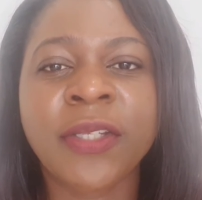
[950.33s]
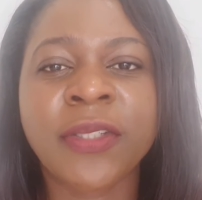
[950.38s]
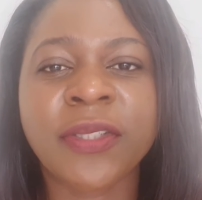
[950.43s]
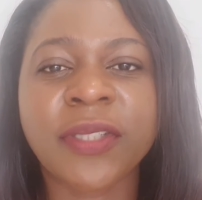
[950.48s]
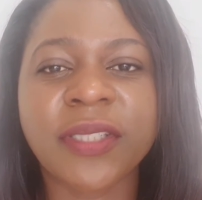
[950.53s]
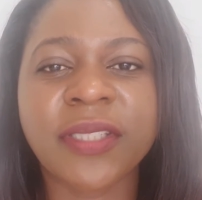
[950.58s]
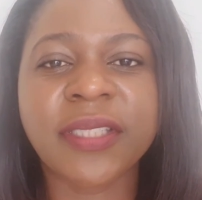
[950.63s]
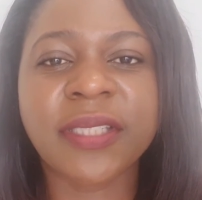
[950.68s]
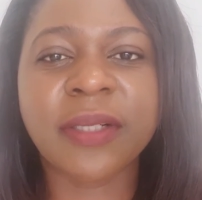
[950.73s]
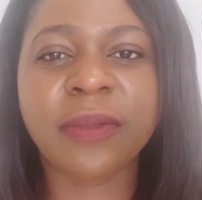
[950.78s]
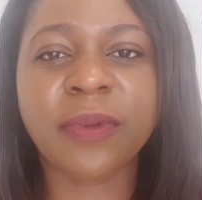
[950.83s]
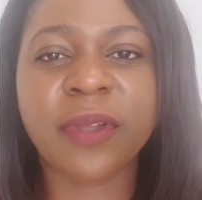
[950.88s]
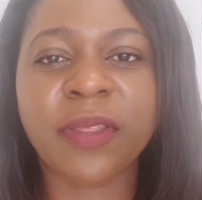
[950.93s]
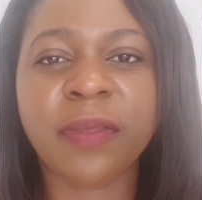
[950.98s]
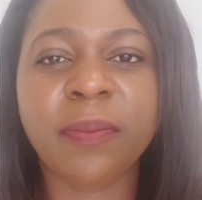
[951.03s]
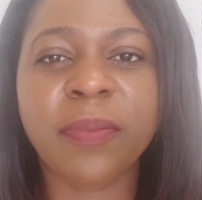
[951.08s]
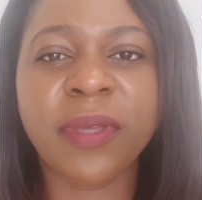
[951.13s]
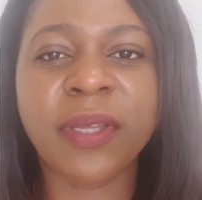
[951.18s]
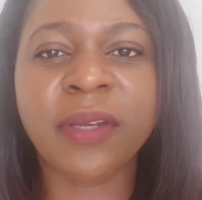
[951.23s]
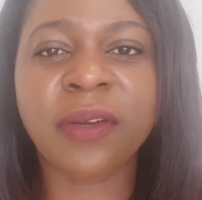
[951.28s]
to deal
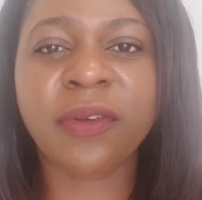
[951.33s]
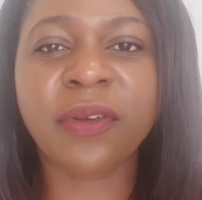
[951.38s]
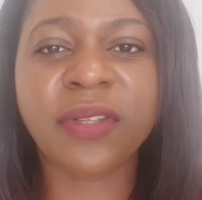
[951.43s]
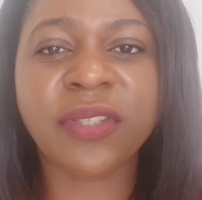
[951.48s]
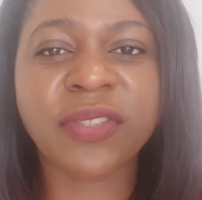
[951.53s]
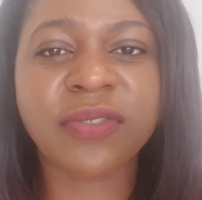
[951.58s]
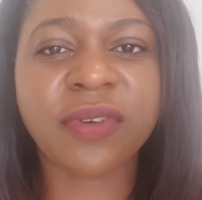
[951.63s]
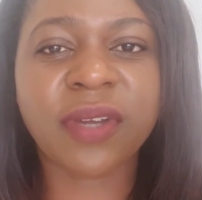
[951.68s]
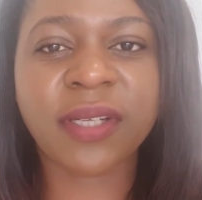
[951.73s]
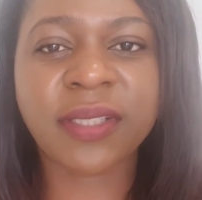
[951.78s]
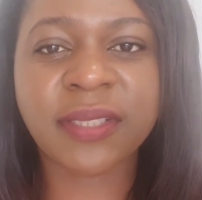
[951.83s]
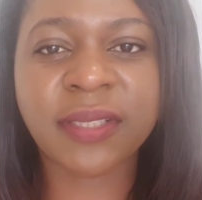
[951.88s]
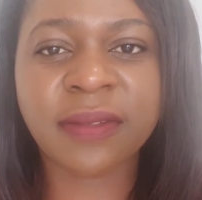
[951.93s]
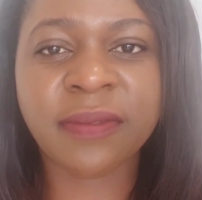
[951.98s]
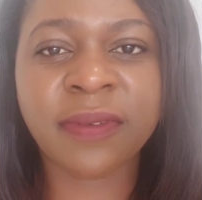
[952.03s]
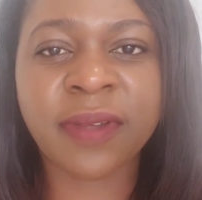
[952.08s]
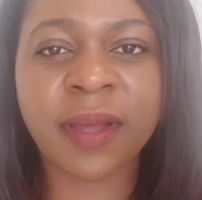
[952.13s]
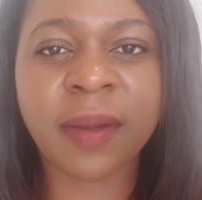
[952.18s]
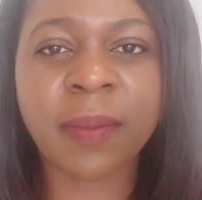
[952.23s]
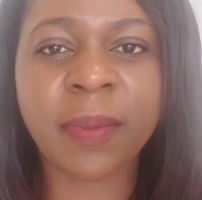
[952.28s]
with being
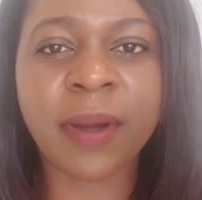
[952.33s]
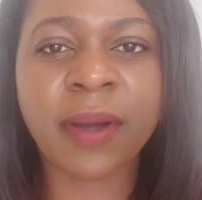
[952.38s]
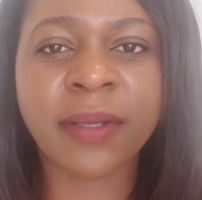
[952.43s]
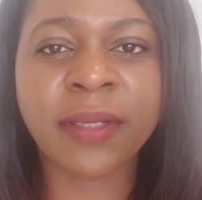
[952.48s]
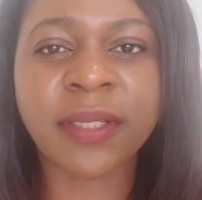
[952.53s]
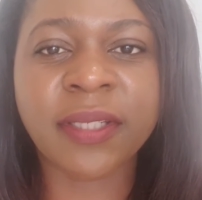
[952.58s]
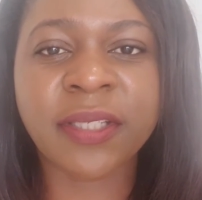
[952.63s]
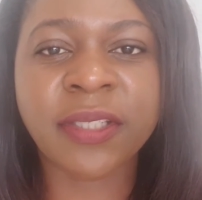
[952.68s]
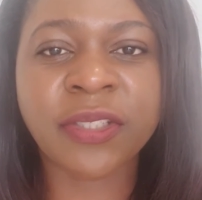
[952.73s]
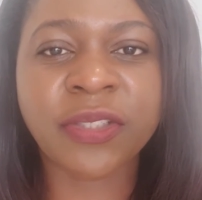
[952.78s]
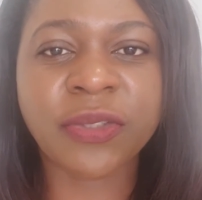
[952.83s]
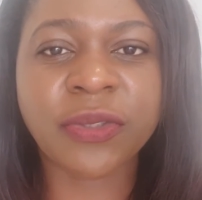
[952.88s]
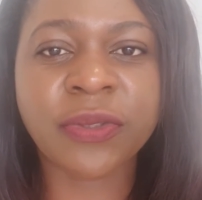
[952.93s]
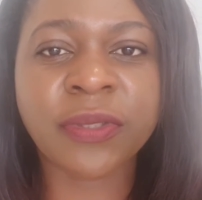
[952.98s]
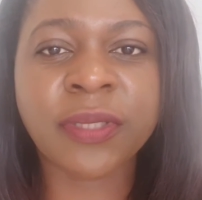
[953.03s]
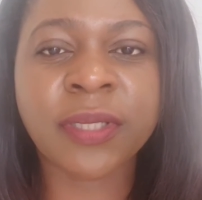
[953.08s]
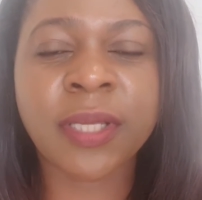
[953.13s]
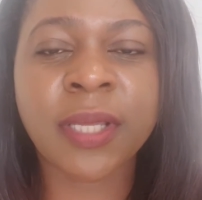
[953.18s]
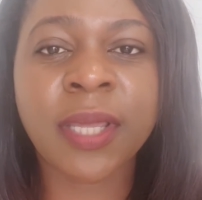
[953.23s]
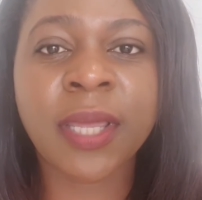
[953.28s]
constructive about
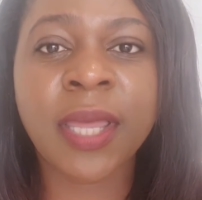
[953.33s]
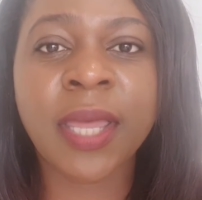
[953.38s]
issues